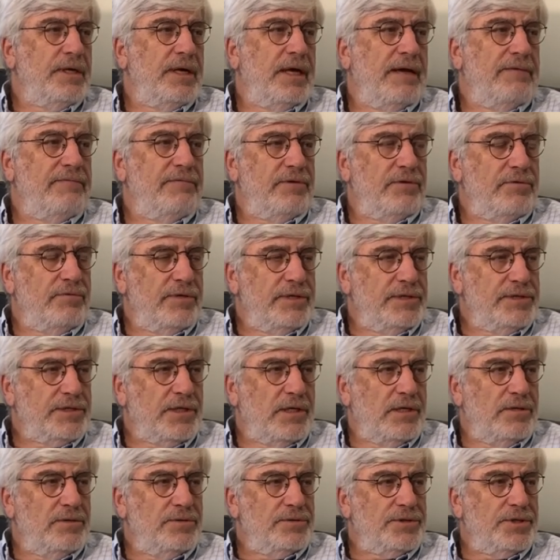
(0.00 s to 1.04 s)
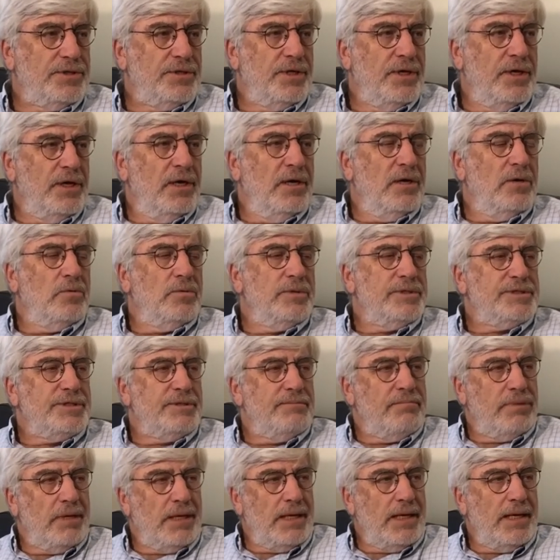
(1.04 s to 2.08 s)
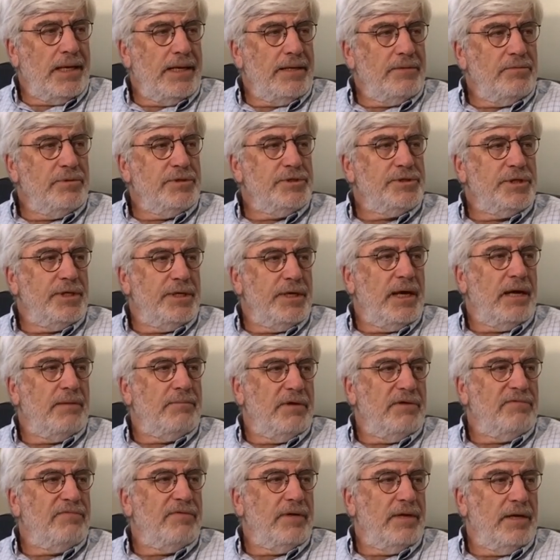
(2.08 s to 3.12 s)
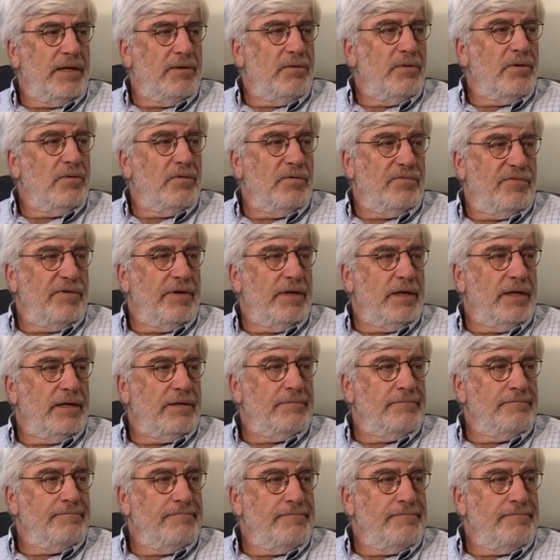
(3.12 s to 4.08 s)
having to reach closure, which implied we should not be feeling what we're feeling.